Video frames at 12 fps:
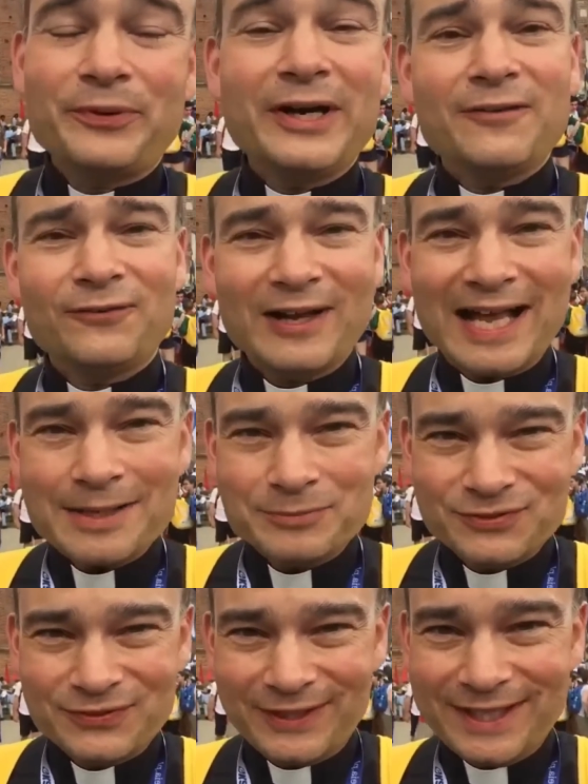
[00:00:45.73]
prayerful
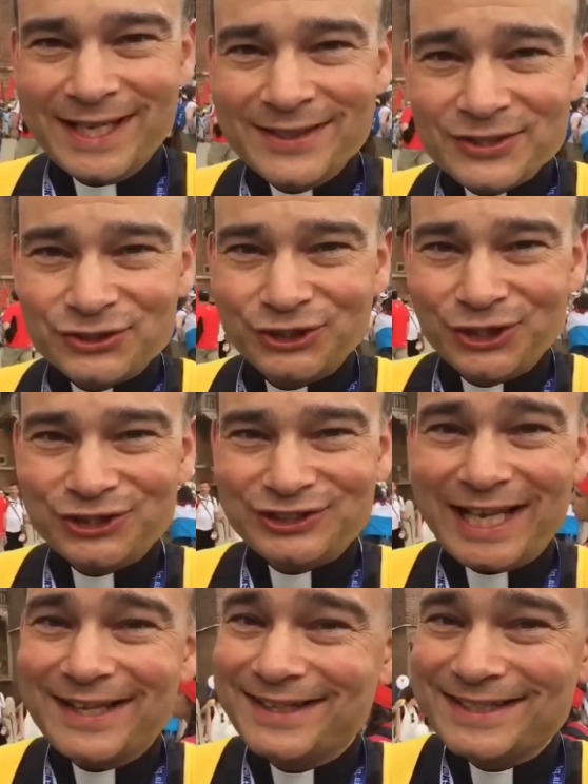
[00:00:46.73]
atmosphere in the church
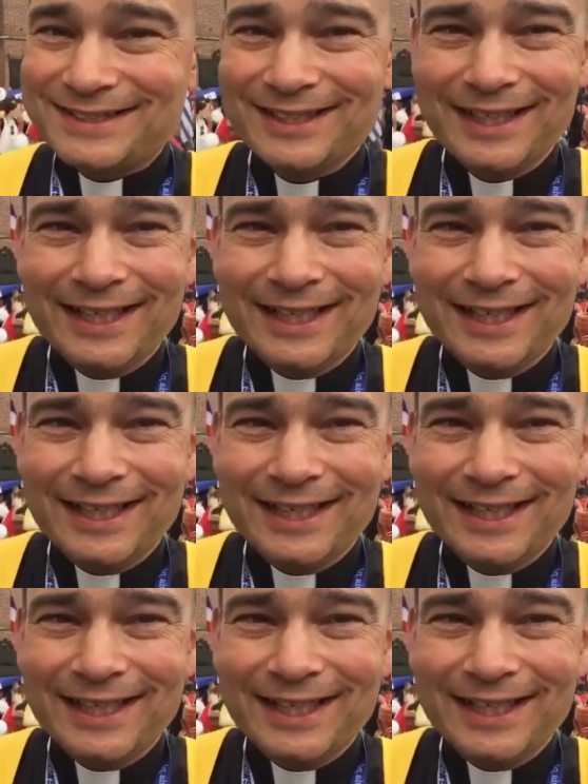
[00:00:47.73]
and this